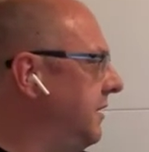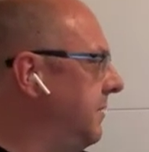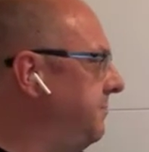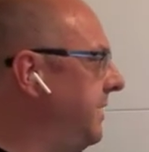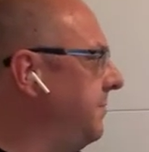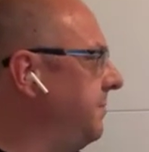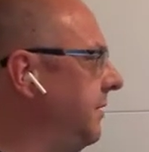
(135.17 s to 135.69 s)
the
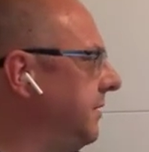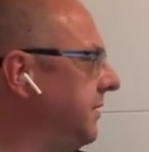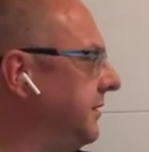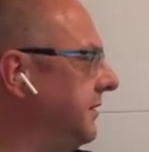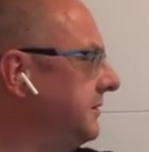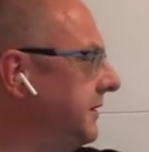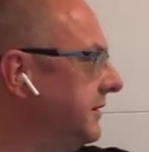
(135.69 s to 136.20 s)
people
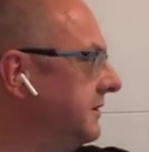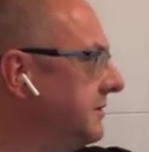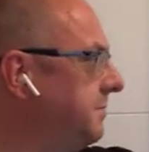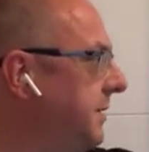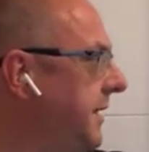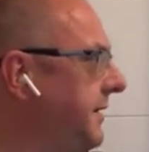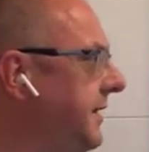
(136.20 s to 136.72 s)
analytics
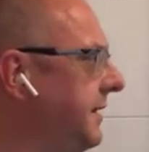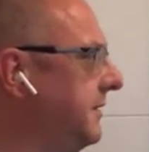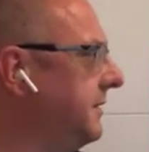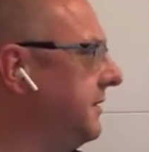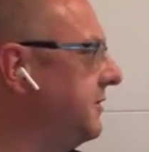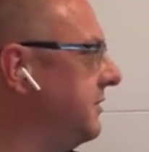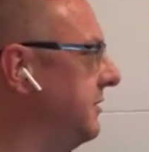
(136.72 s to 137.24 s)
planning
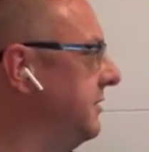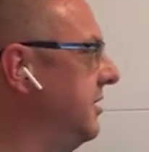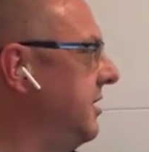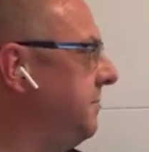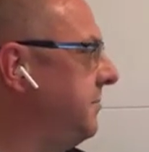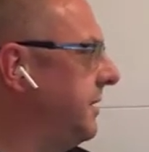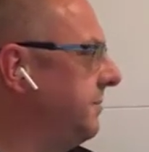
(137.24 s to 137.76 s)
edition,
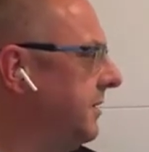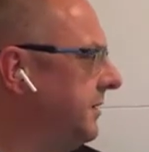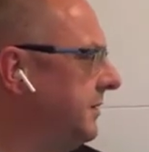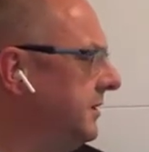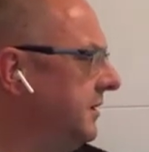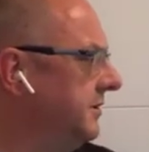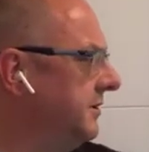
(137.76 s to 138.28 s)
people
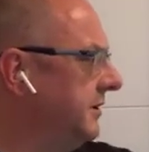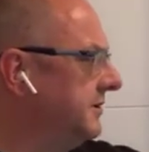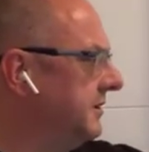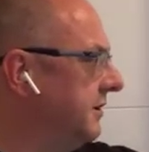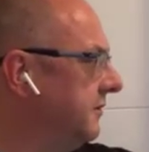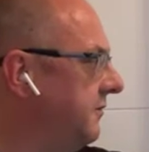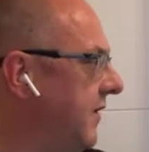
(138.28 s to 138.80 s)
analytics
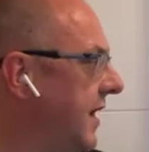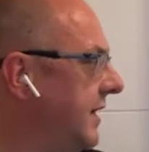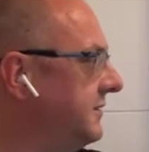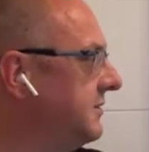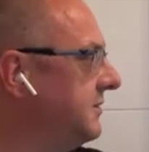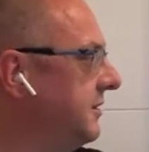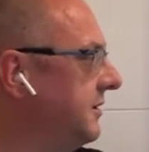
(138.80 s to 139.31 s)

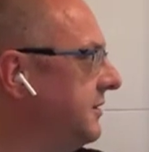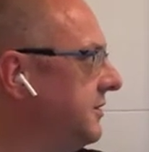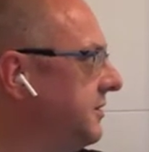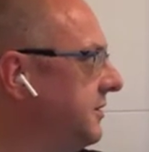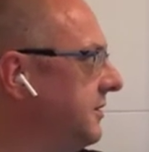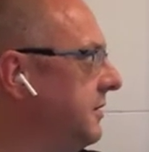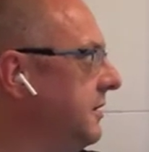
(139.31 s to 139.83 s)
advanced
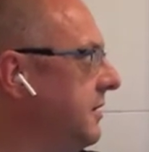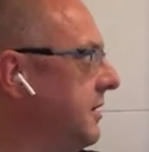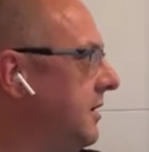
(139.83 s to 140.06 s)
edition,